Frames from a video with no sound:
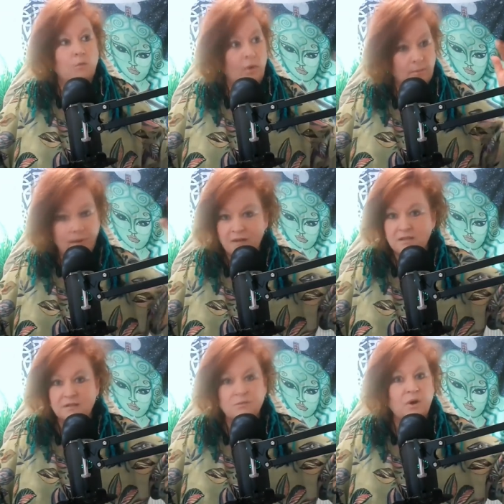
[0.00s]
one
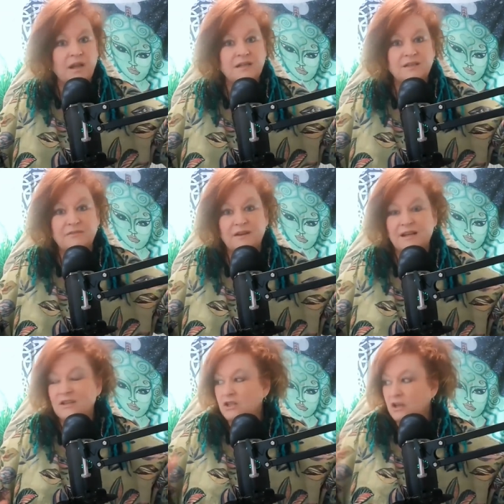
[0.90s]
person, one end of the
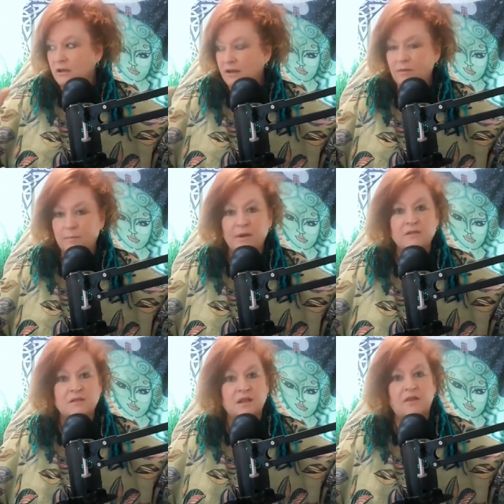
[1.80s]
village, and another
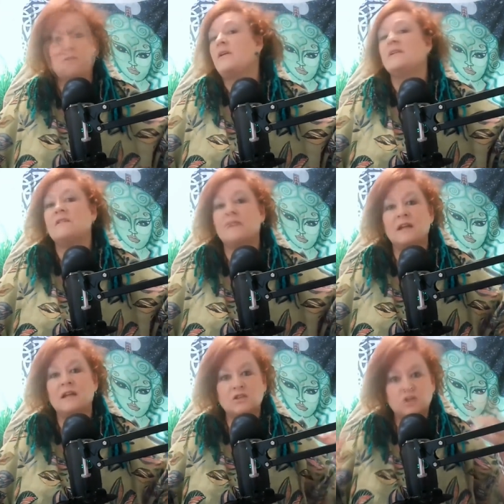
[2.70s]
person, the other end of the
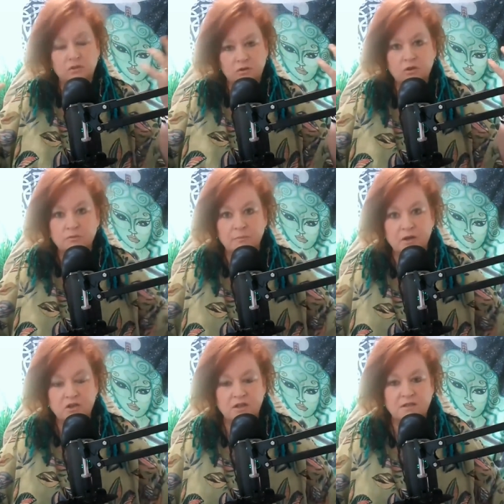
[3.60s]
village, could
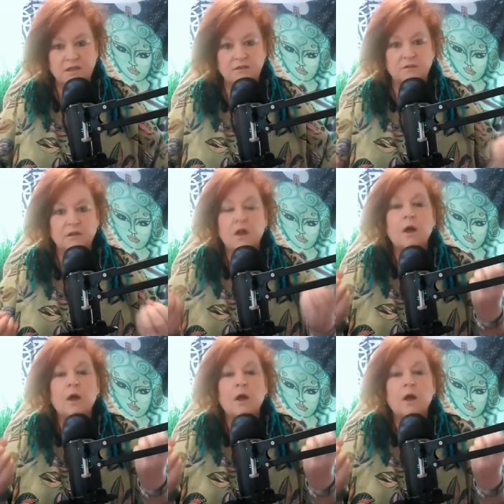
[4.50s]
merge their signal.